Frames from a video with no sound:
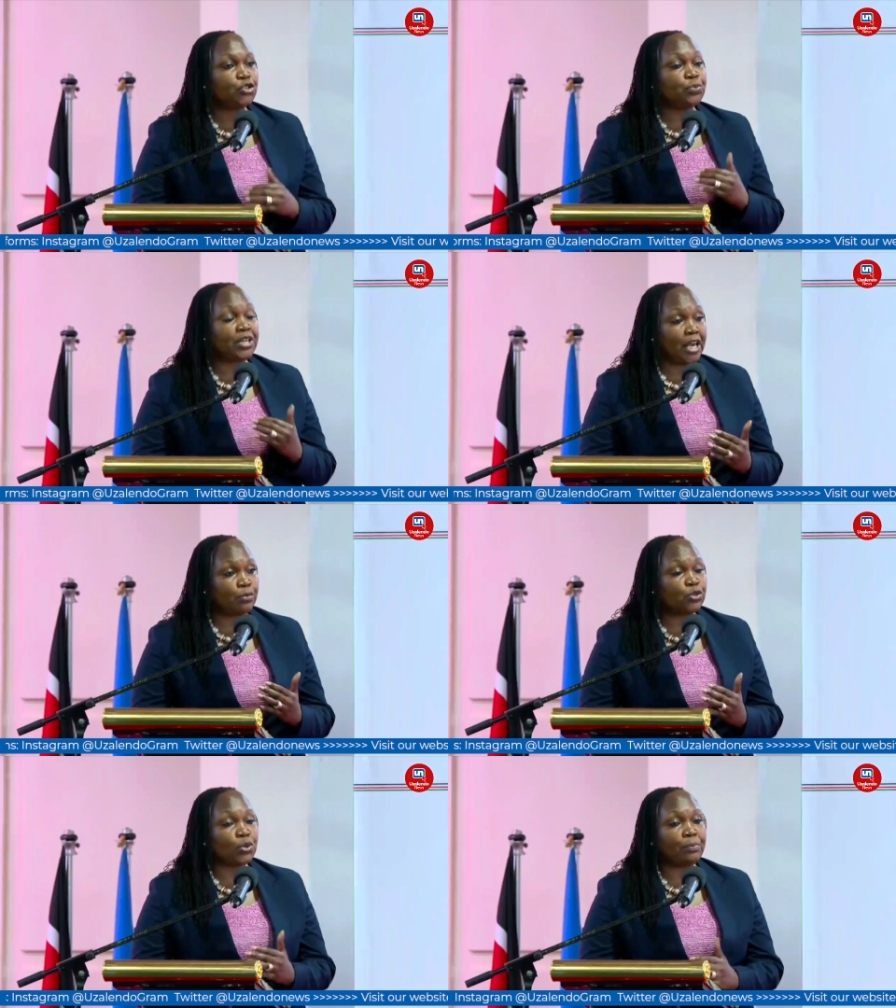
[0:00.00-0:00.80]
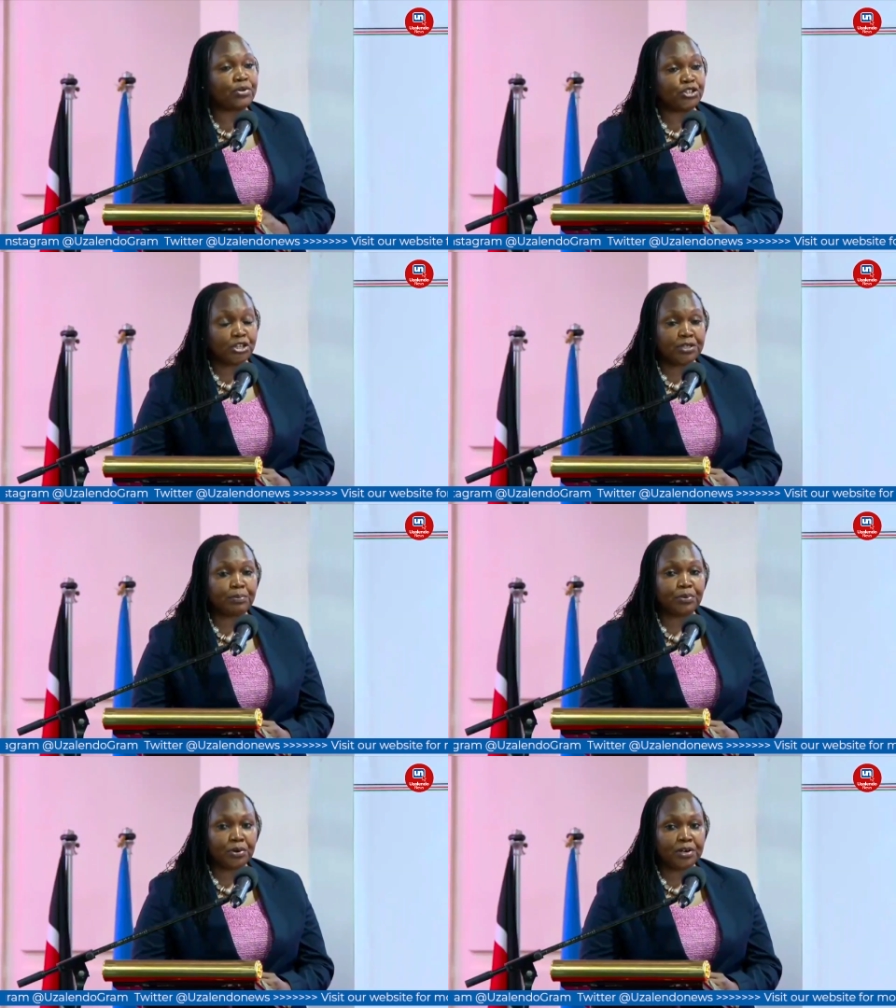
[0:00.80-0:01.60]
to be able to appreciate
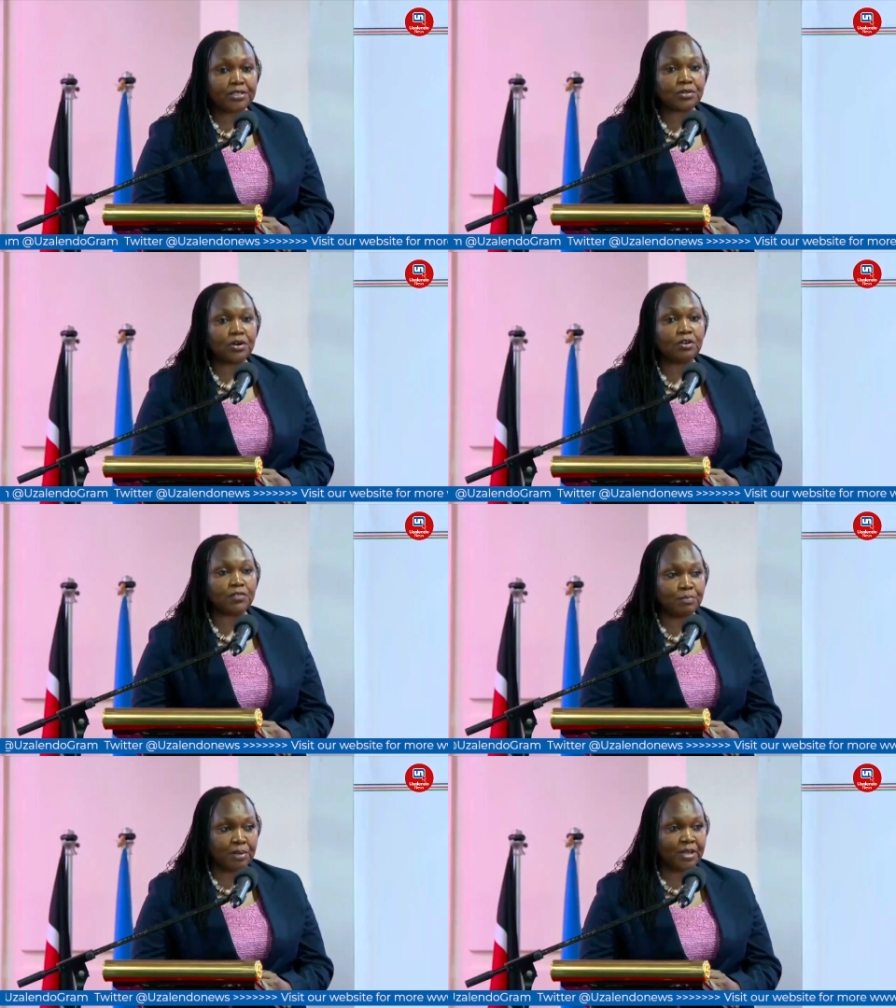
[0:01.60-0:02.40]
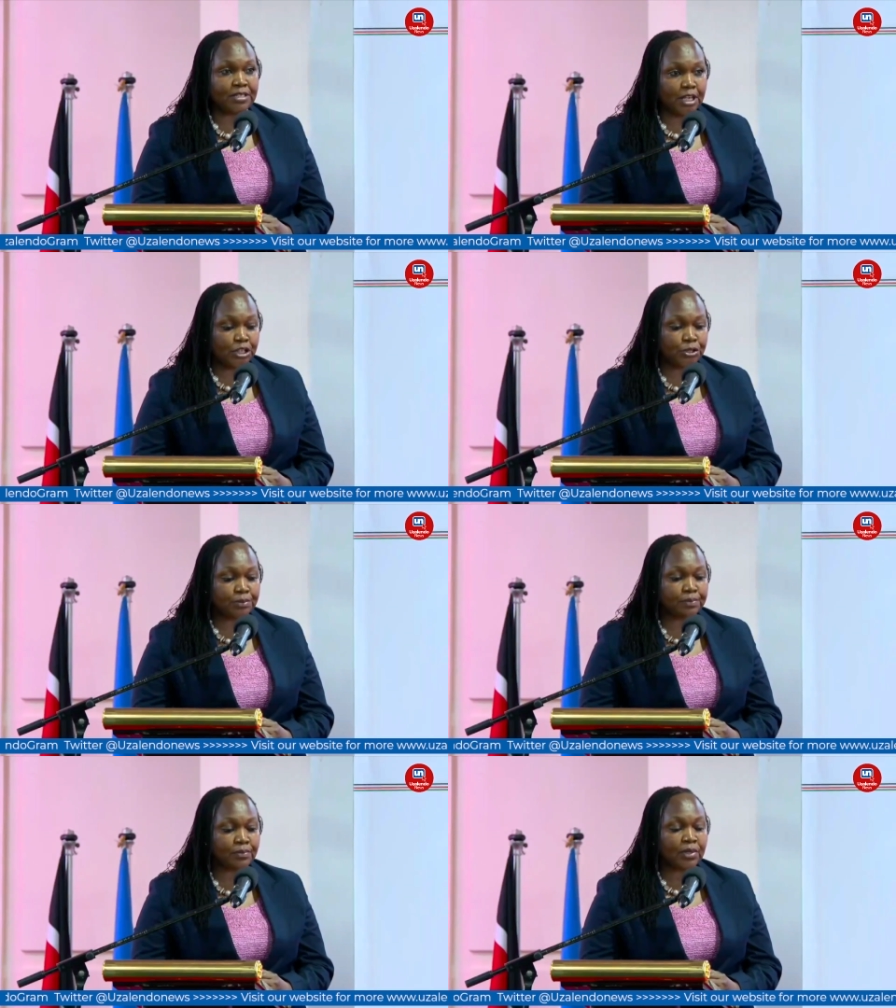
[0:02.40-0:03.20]
the progress of
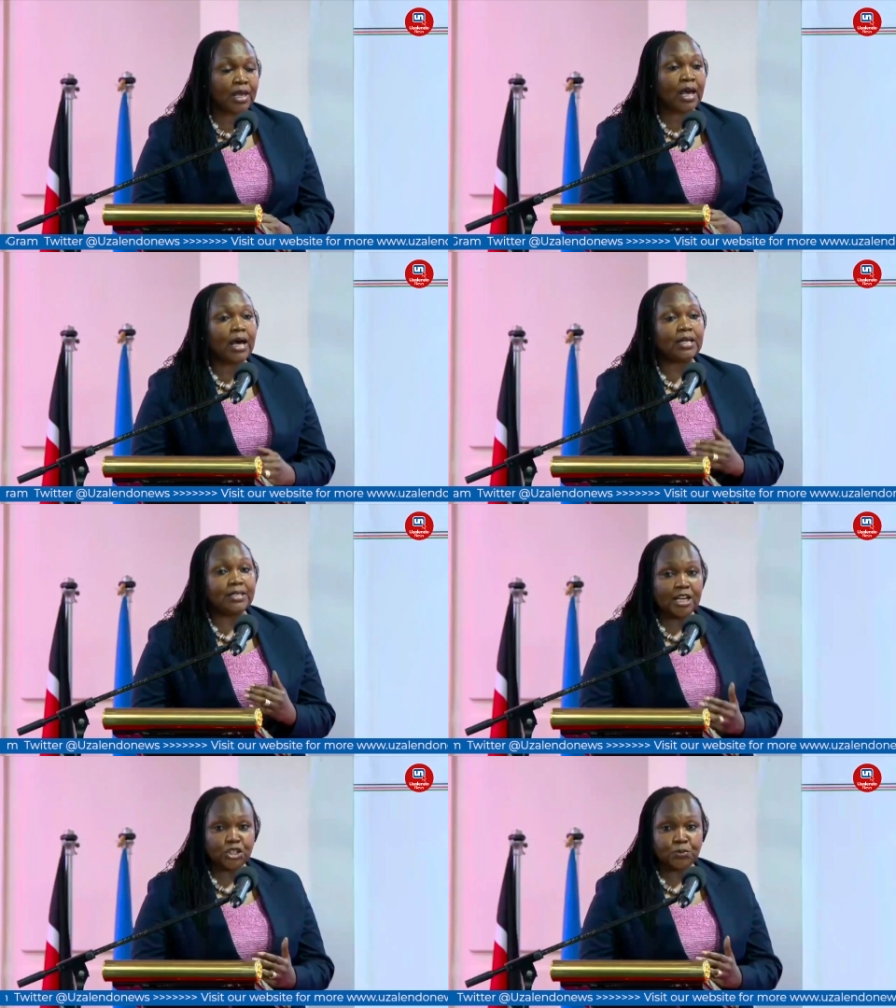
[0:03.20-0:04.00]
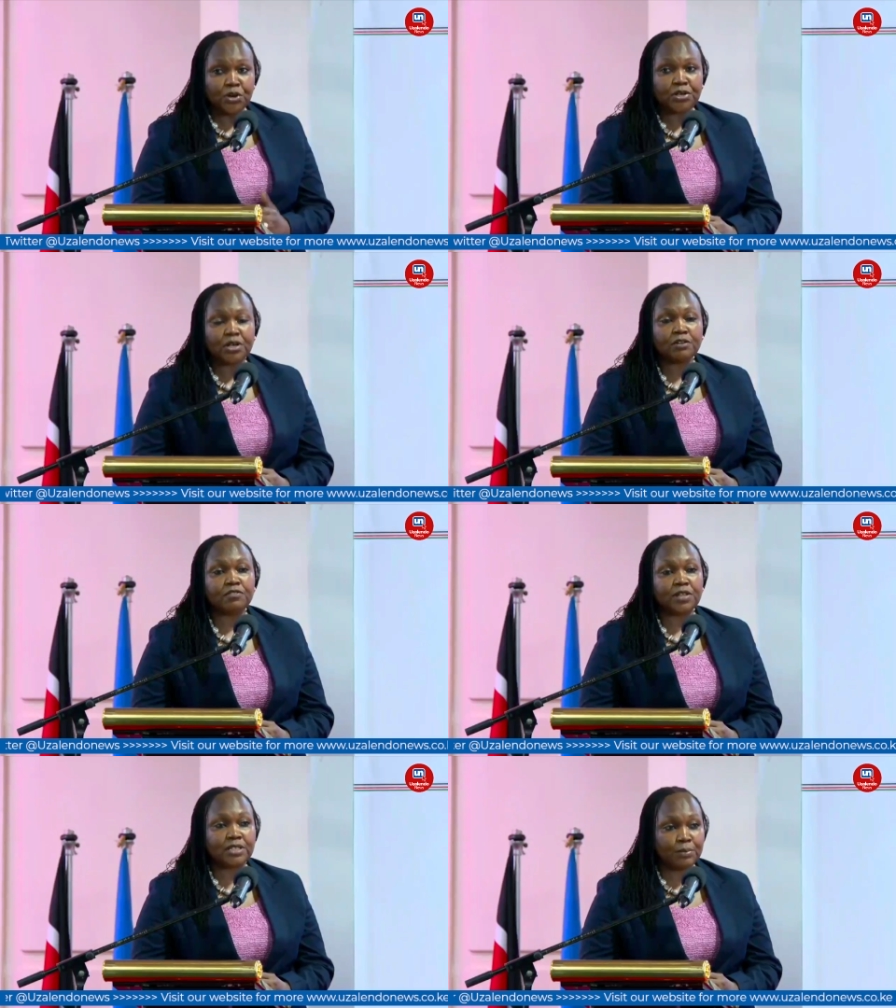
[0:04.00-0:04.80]
implementation, a dashboard
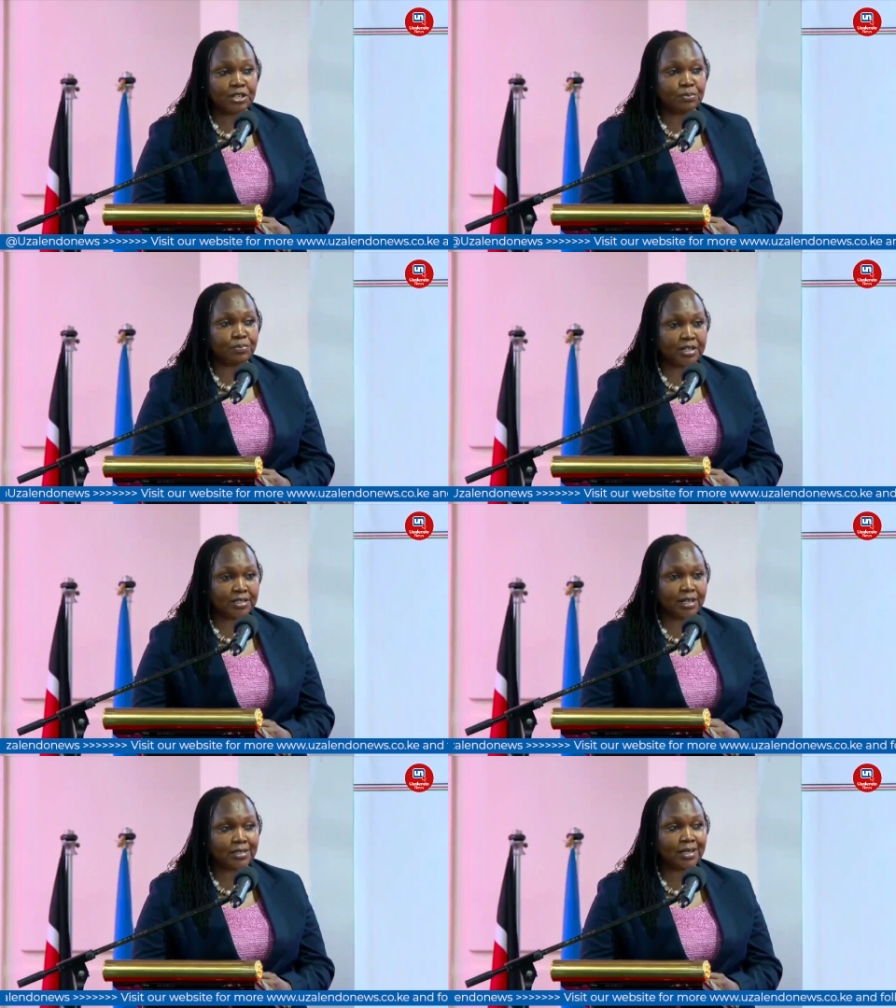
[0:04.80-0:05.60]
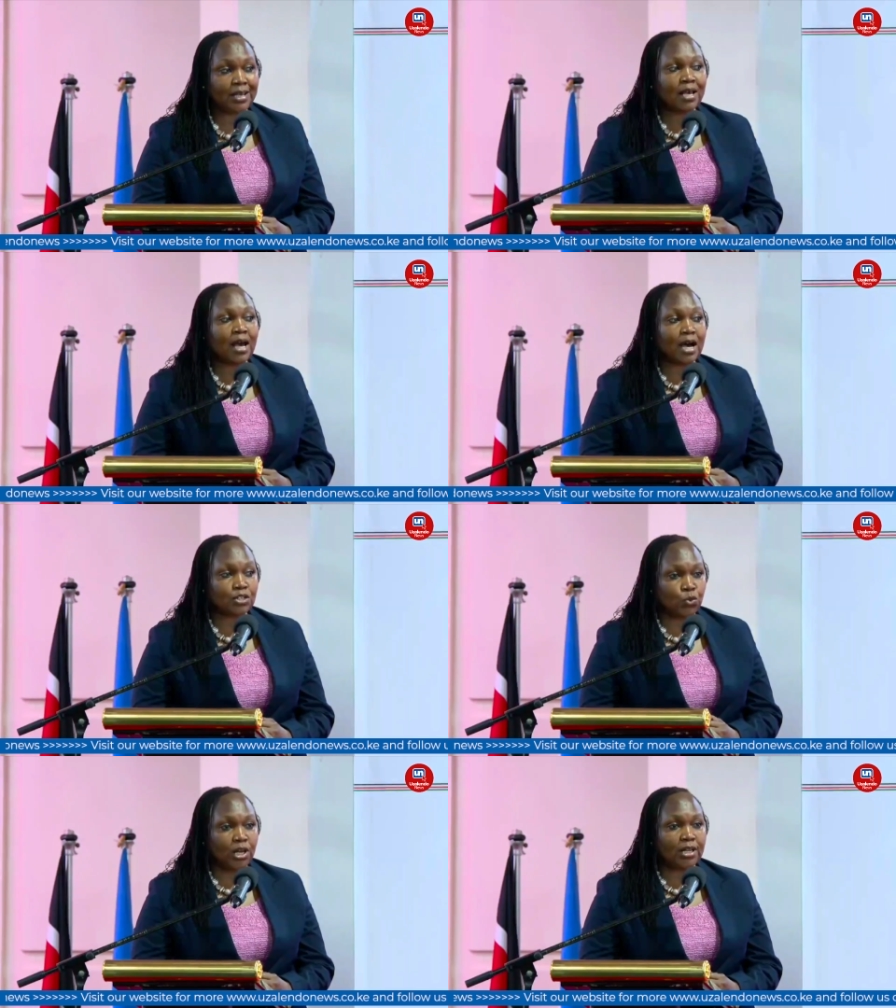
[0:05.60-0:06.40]
for the deputy president,
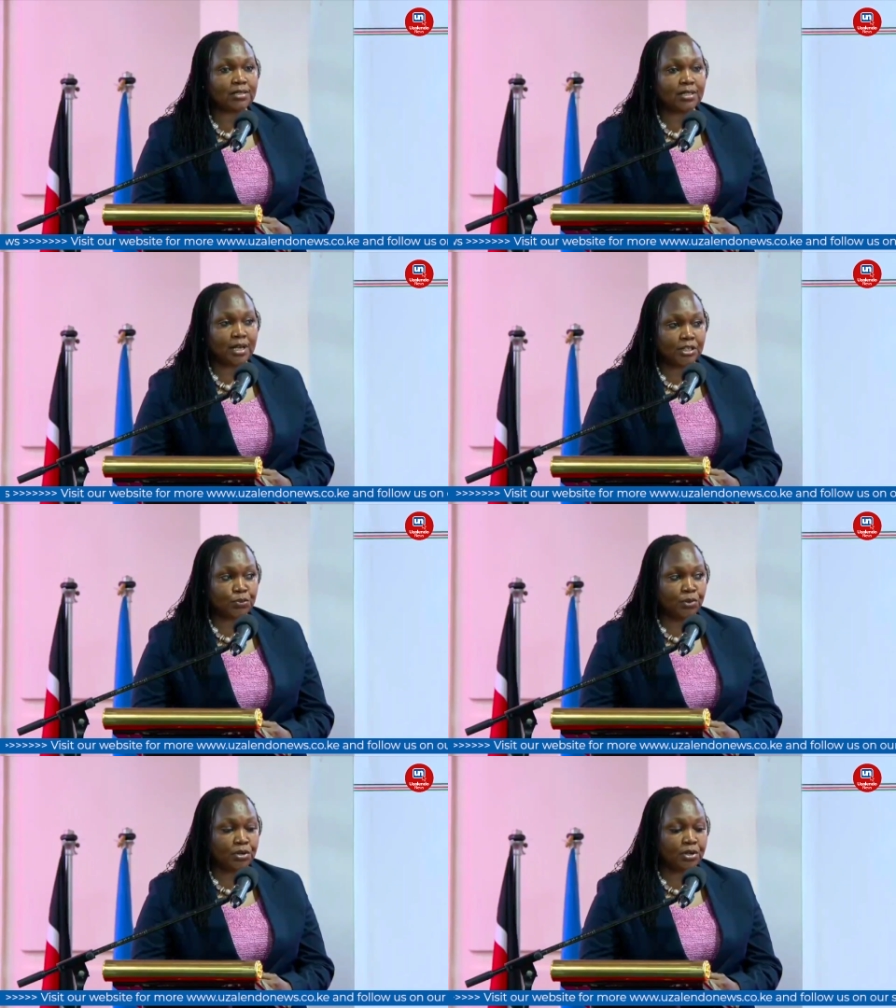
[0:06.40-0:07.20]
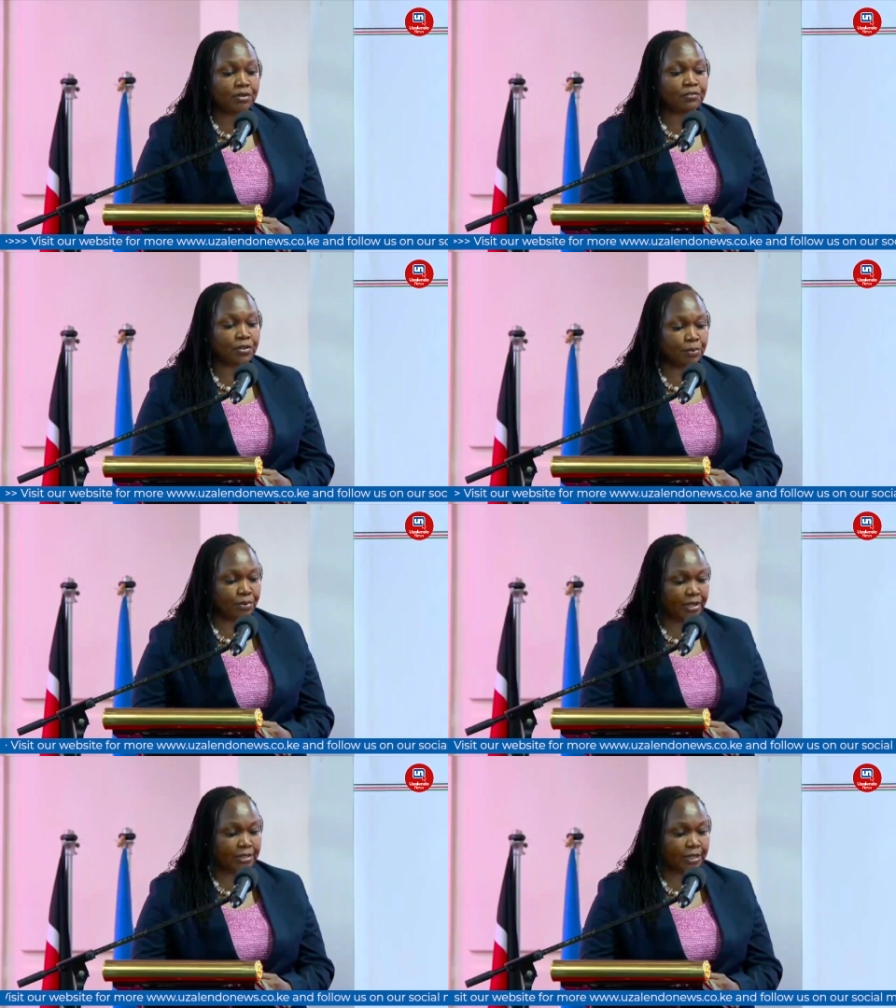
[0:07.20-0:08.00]
as well as a dashboard for the
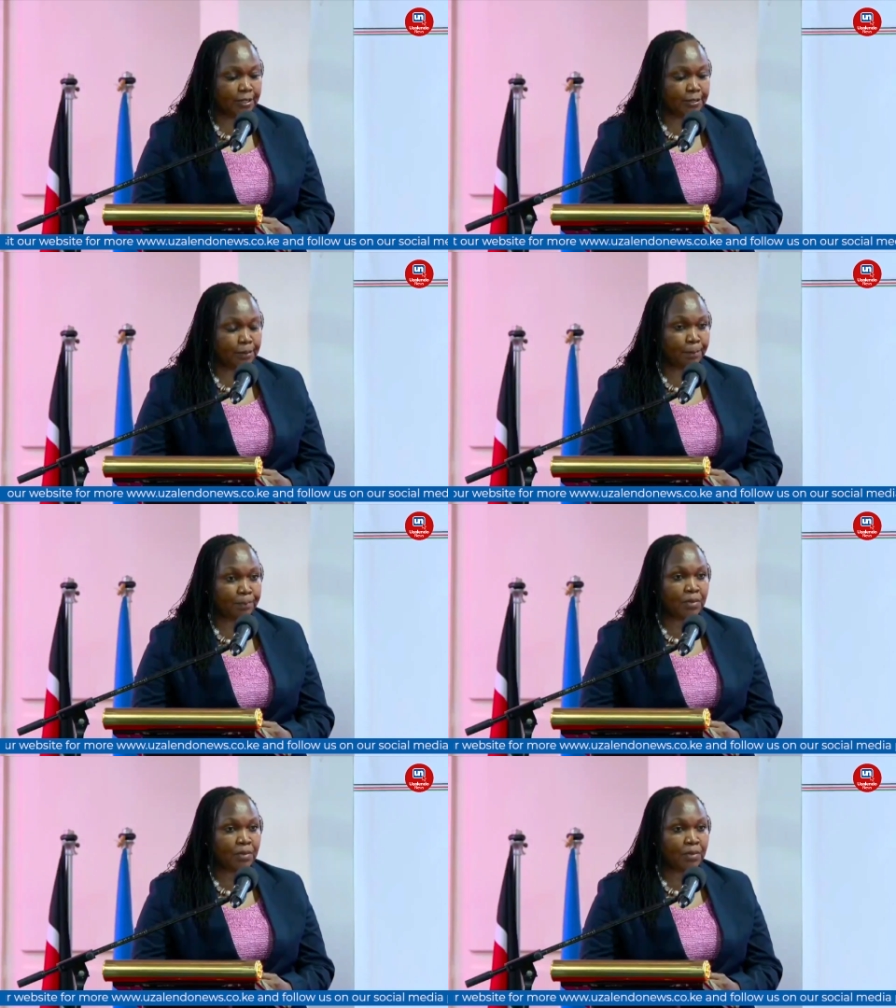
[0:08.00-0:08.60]
president.